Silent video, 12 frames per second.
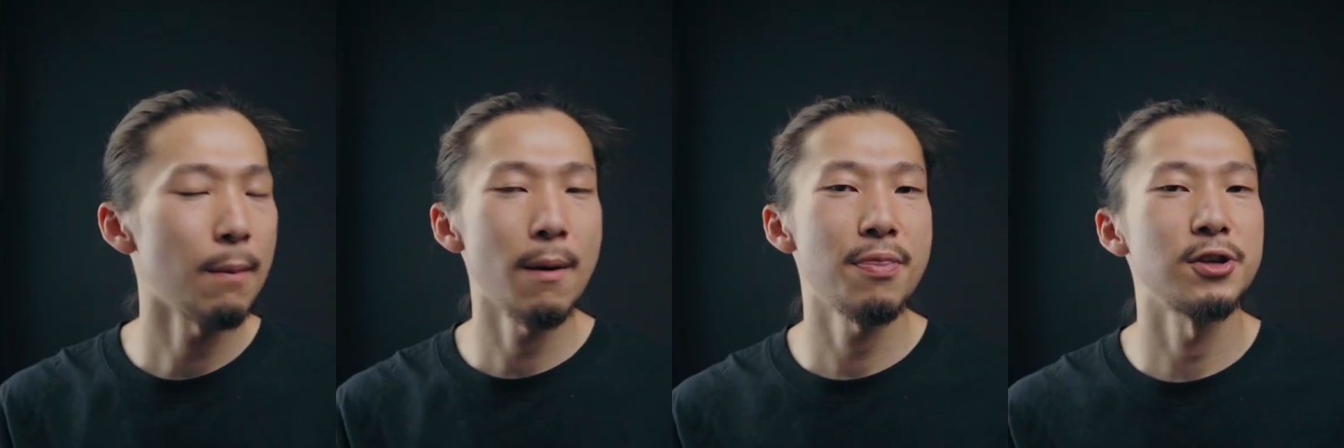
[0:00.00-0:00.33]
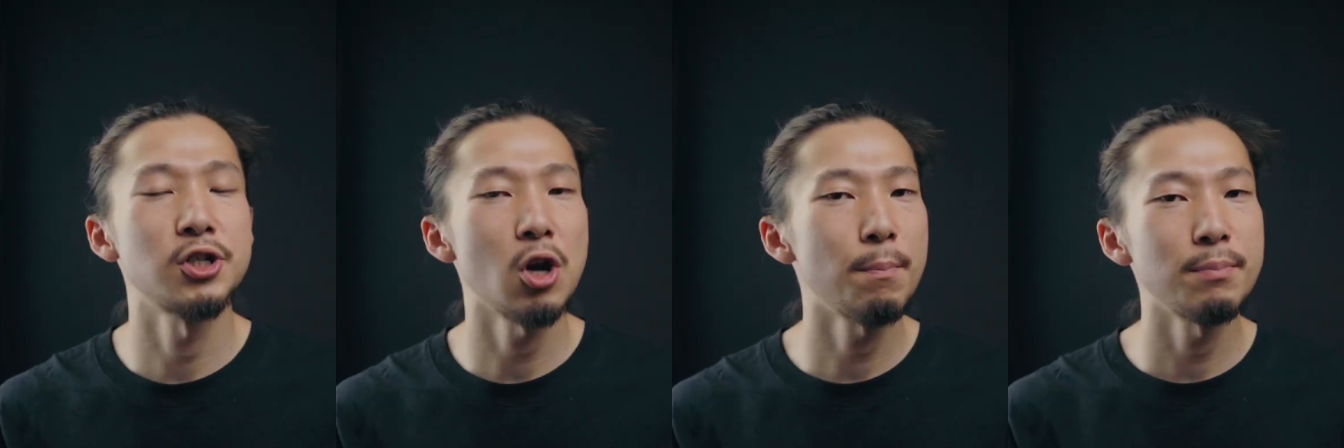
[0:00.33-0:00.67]
about the
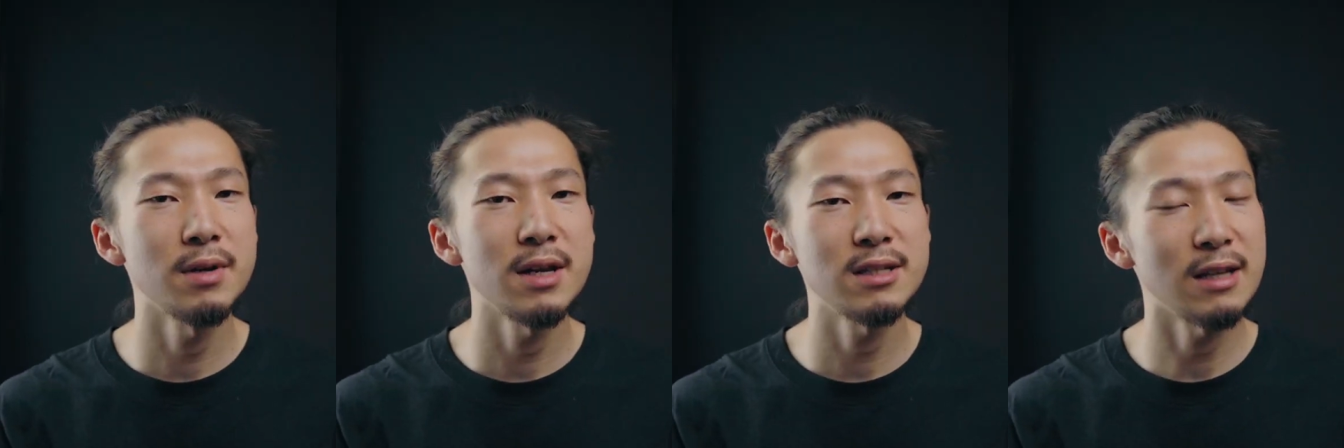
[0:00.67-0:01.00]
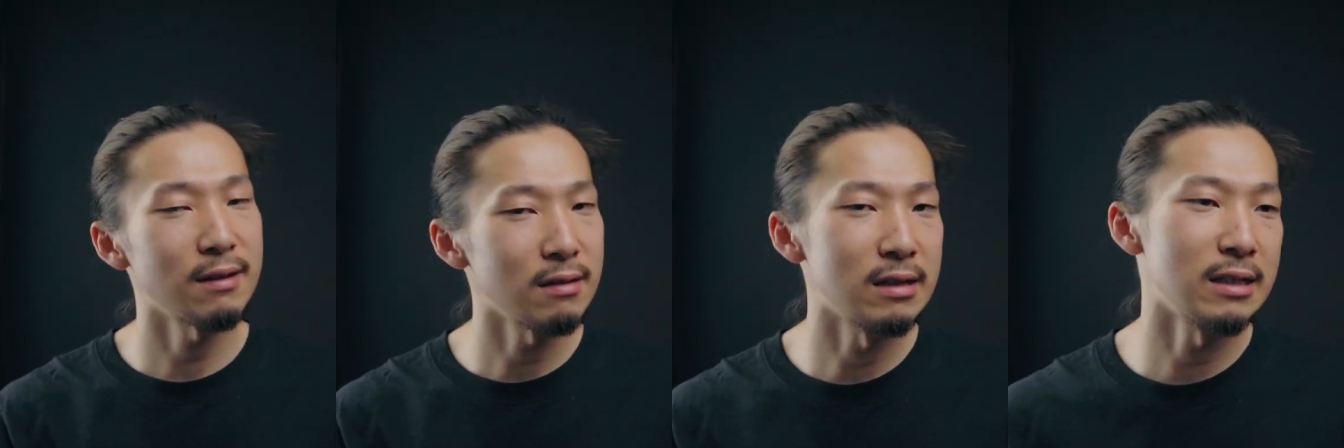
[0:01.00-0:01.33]
sharpness
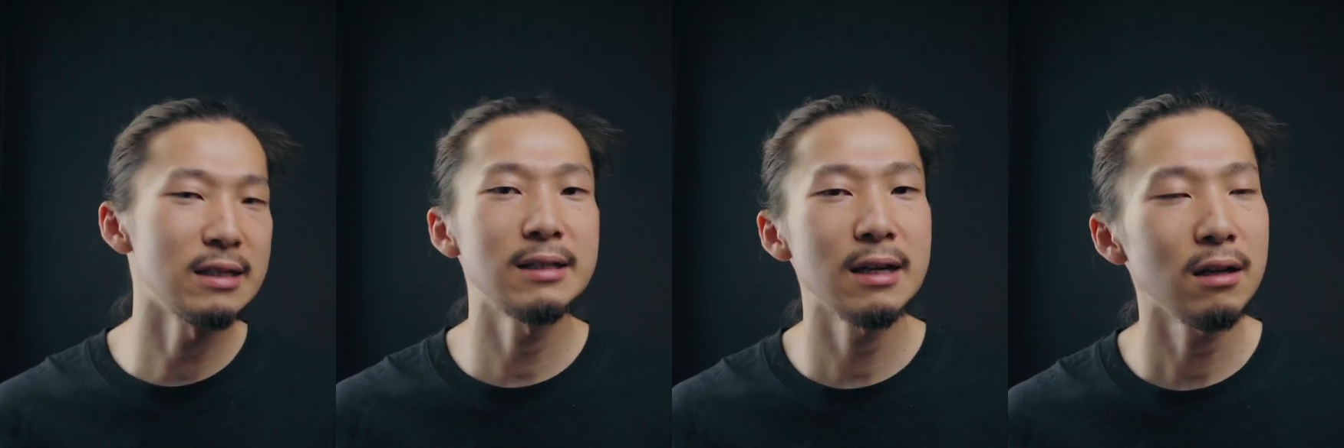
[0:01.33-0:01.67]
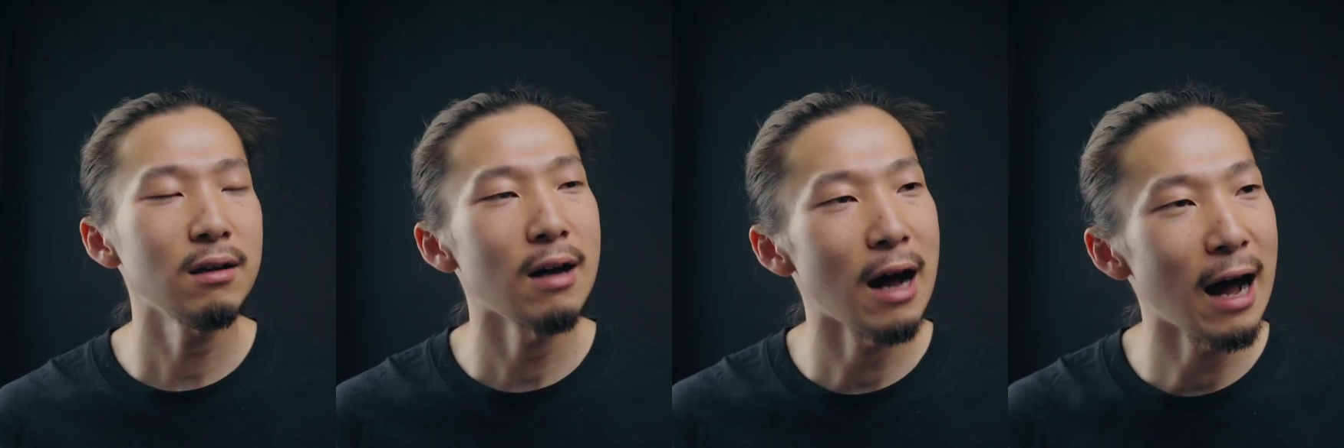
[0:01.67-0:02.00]
and
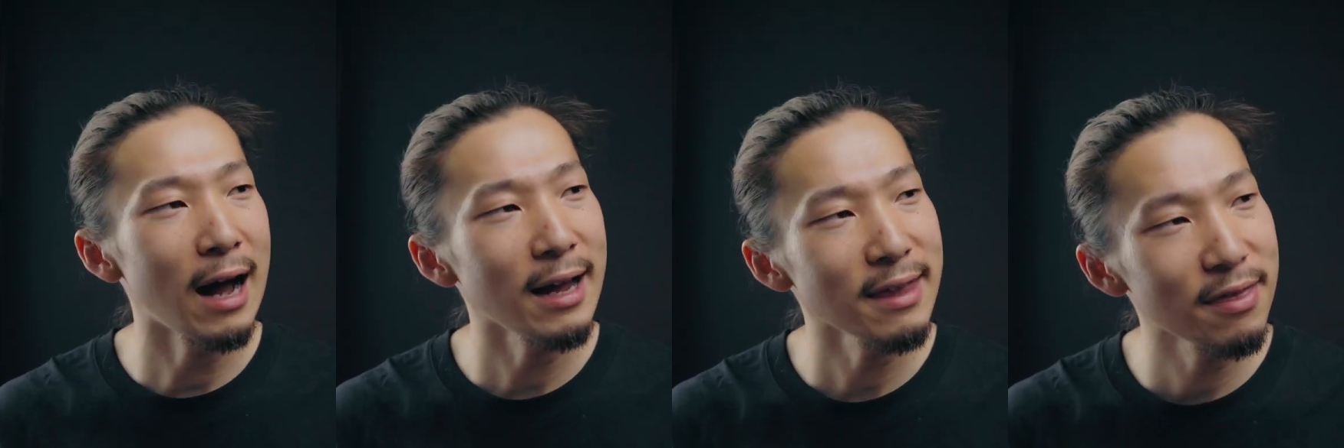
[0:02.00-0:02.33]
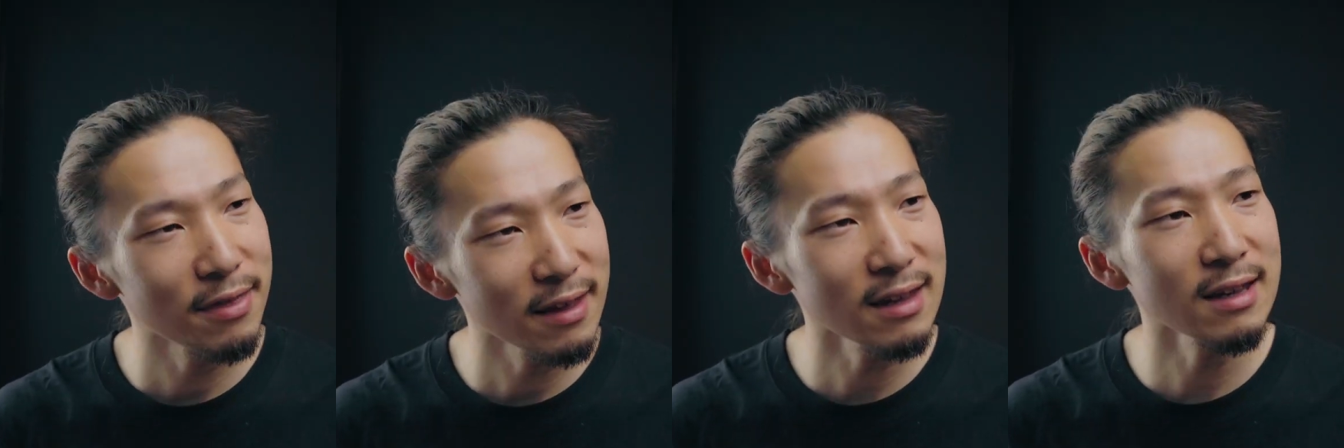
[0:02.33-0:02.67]
detail, I
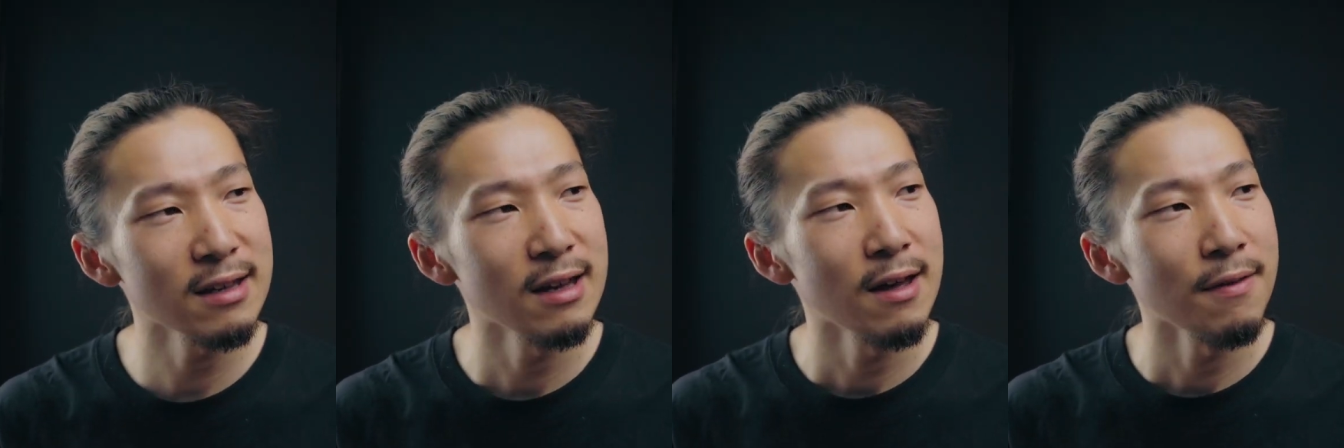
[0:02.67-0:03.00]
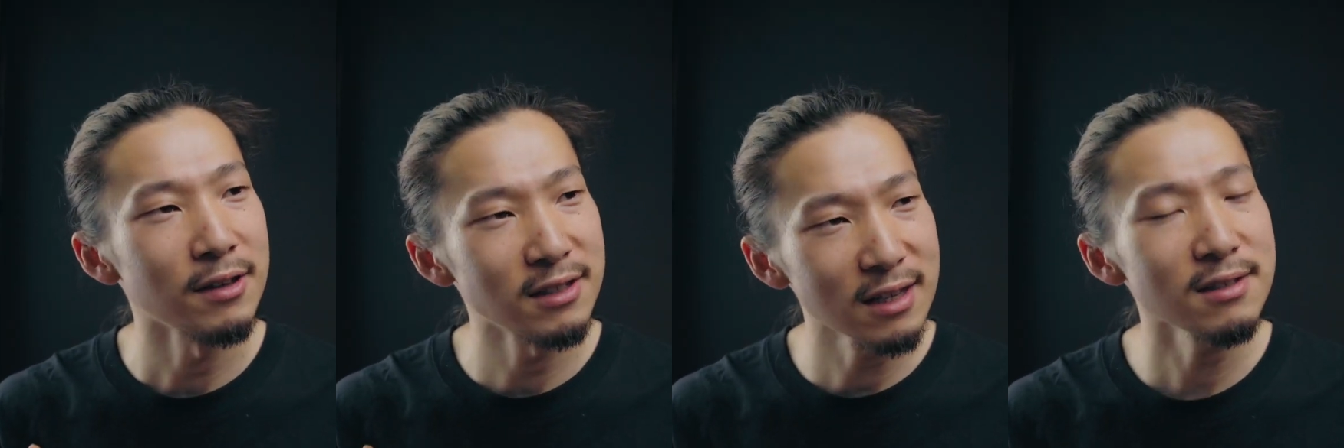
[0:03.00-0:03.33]
think
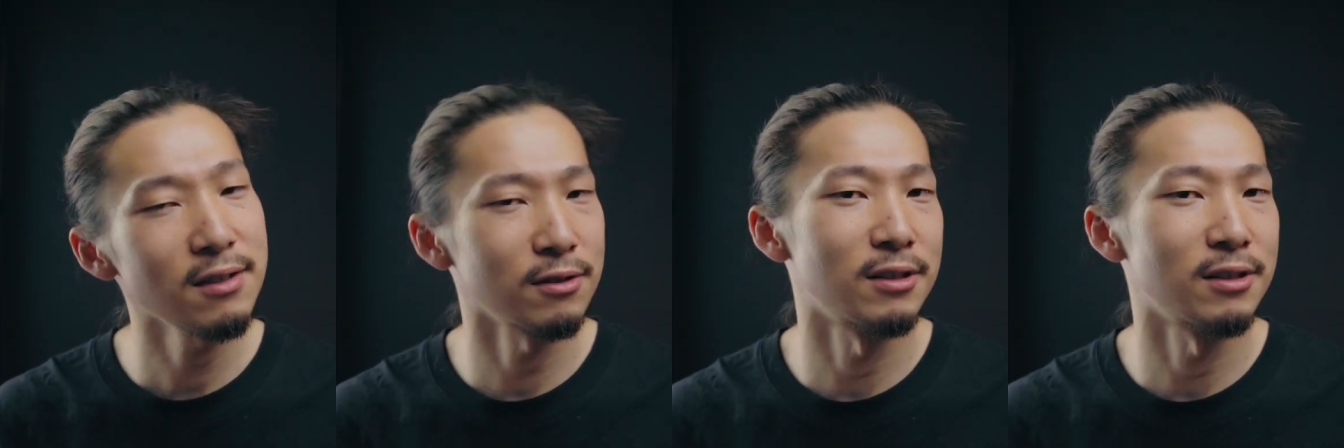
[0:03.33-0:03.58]
the sensor